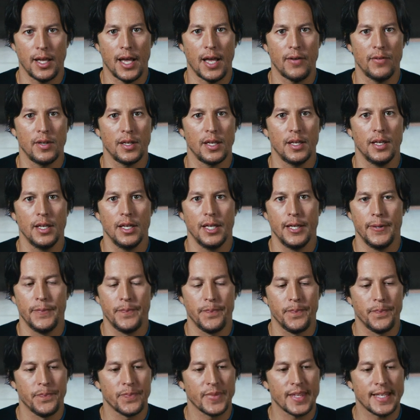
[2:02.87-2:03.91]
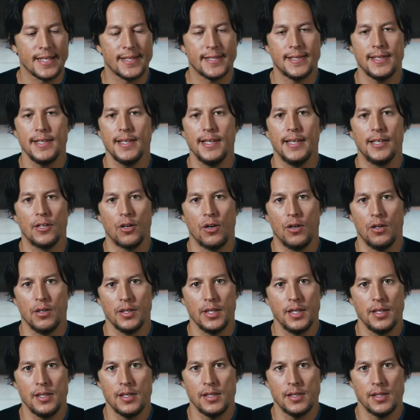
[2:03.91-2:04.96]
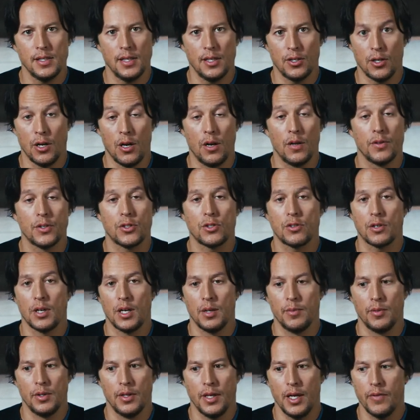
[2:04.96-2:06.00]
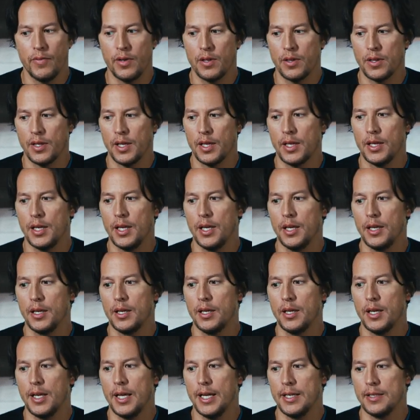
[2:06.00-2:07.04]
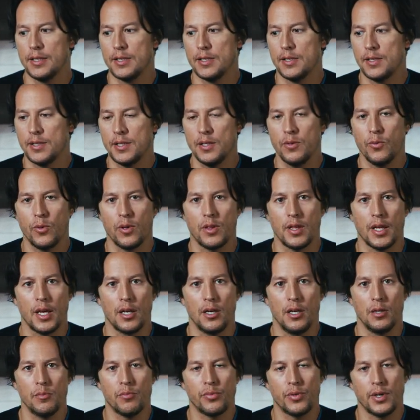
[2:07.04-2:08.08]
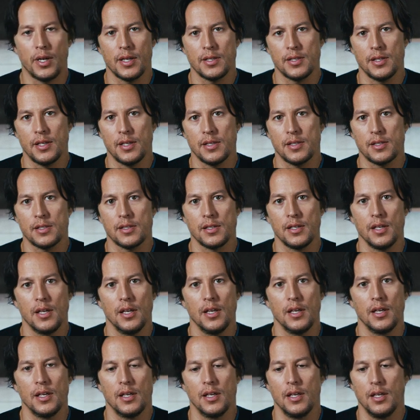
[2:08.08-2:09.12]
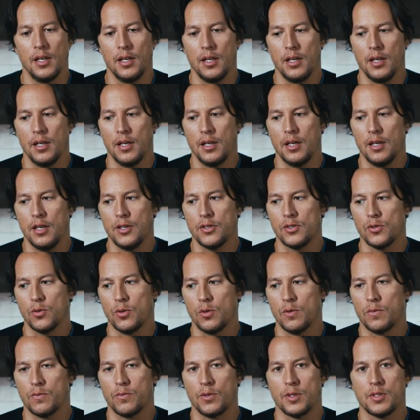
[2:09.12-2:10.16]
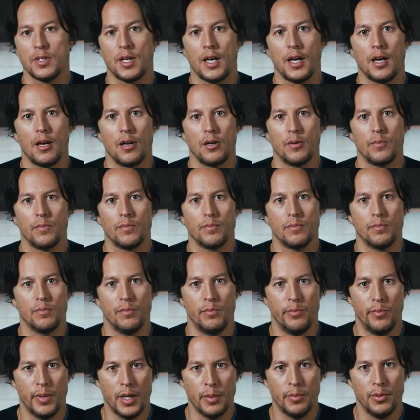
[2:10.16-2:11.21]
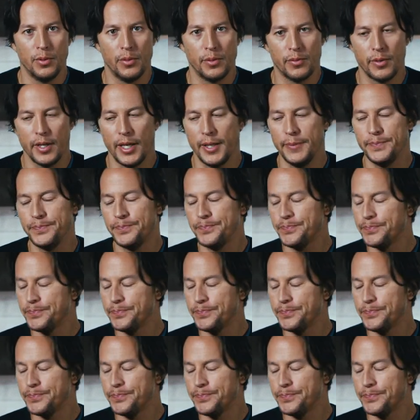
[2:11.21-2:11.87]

having seen all he's seen, all the trauma, everything, and to sit with that unprocessed in a sort of retired bubble, right?